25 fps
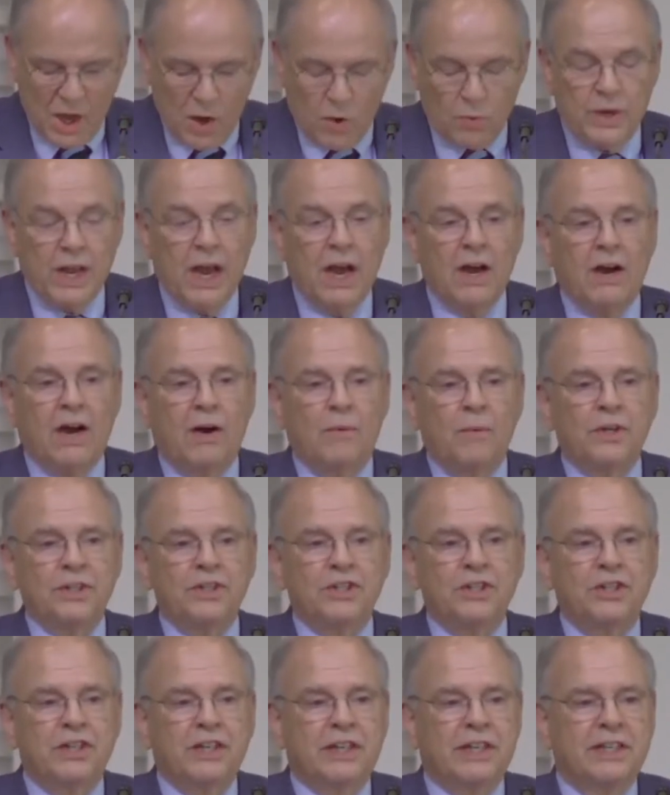Now, I want
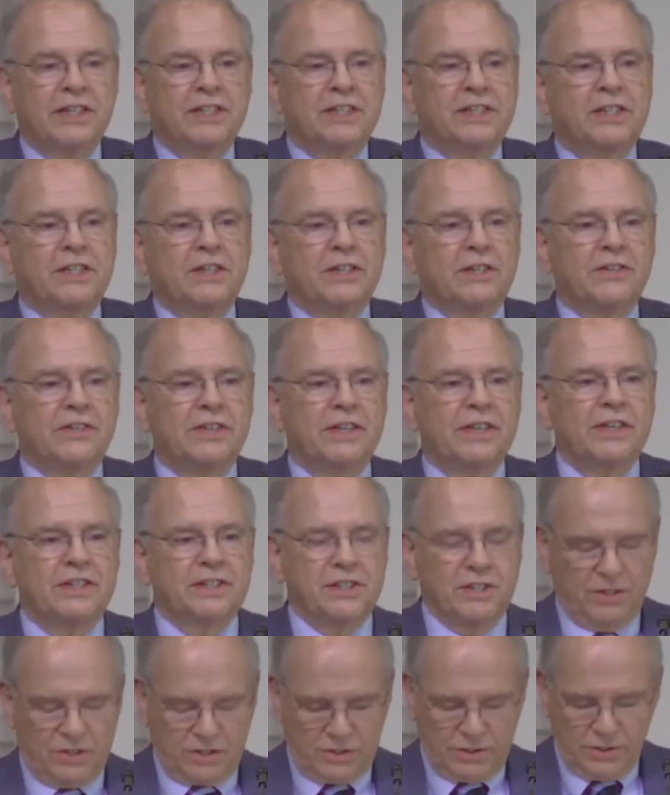you to consider
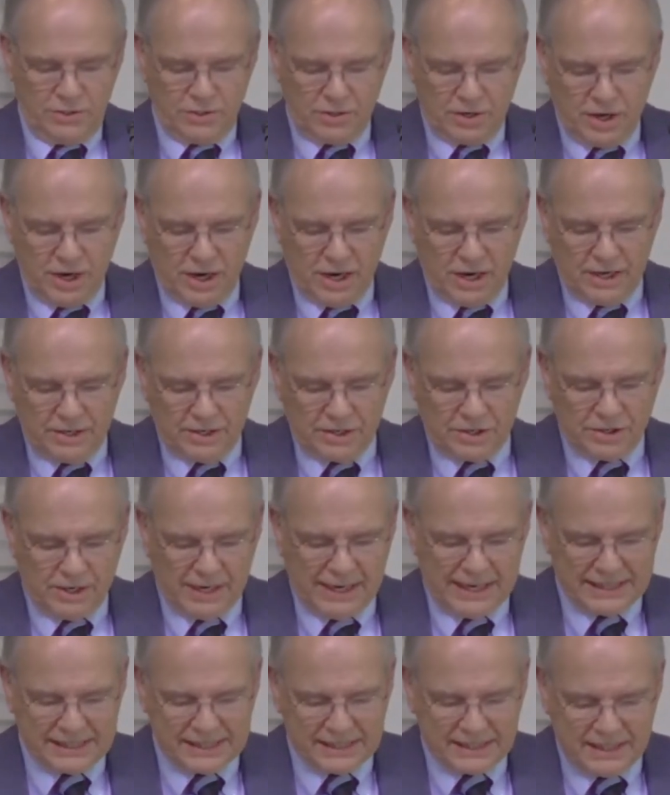these two
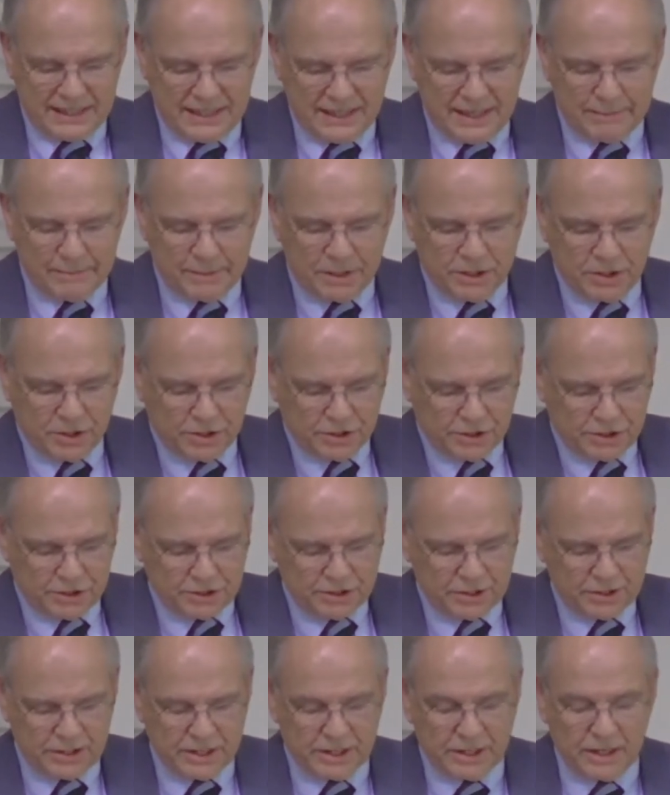contrasting
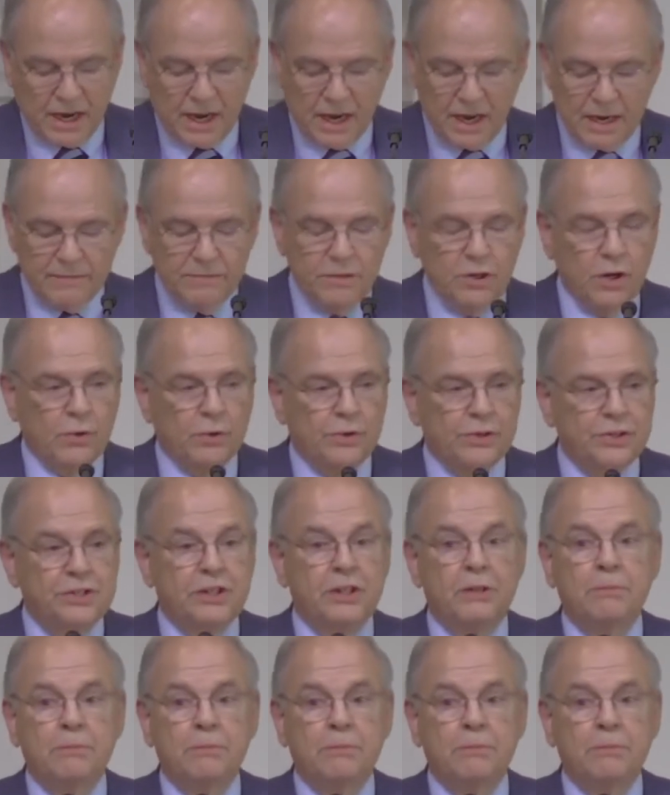images that I've noticed,